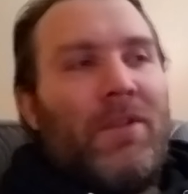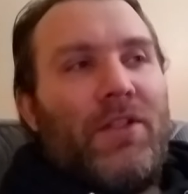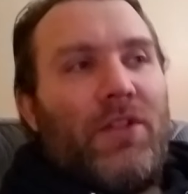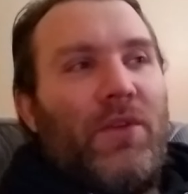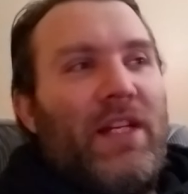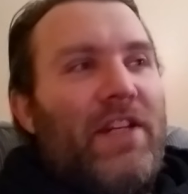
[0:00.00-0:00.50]

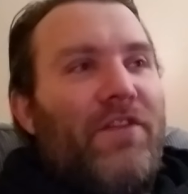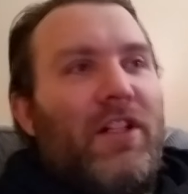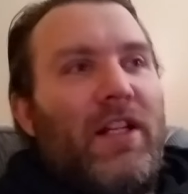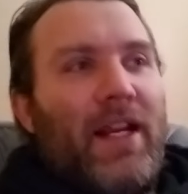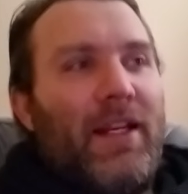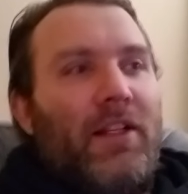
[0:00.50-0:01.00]
So even
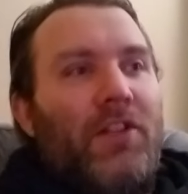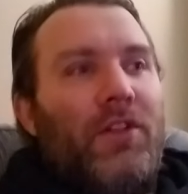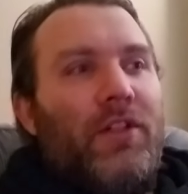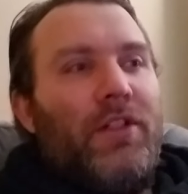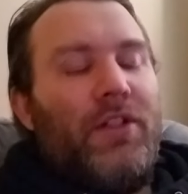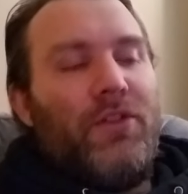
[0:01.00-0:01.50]
a
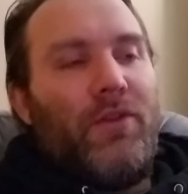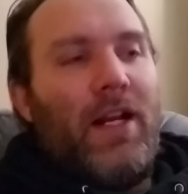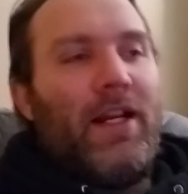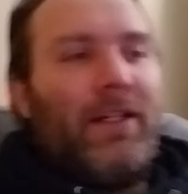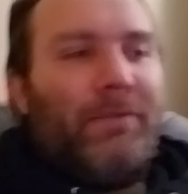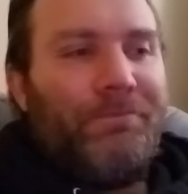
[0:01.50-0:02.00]
good
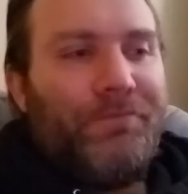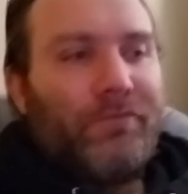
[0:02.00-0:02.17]
dragon